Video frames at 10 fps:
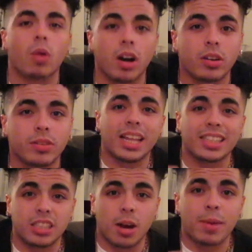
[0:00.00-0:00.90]
Well,
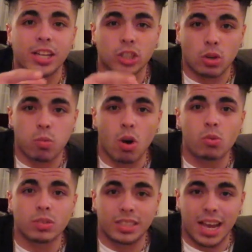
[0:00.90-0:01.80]
that dumbass
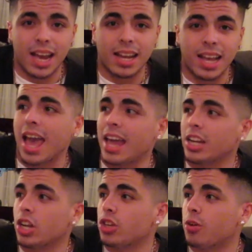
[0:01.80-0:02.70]
quote tat
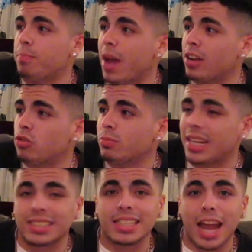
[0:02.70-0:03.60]
and your bedroom
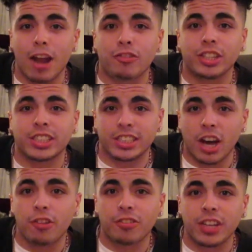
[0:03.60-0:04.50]
that's in every
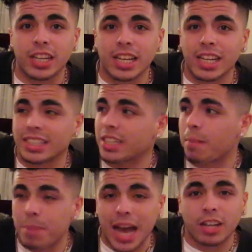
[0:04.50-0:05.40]
selfie is in the
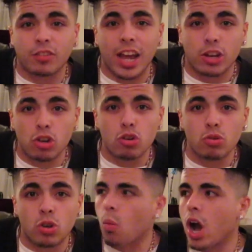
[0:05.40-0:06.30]
back of that
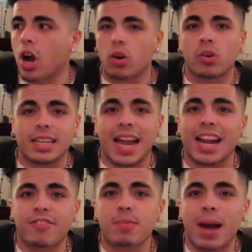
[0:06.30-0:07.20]
nude. Well,
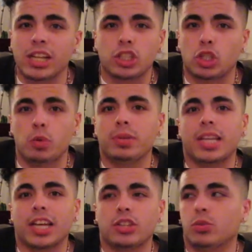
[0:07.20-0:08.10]
not everybody's stupid
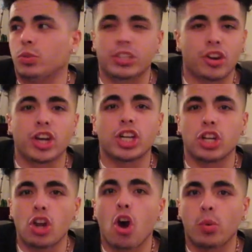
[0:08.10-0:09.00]
like you. They're gonna
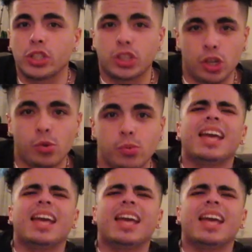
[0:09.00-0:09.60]
know it's you.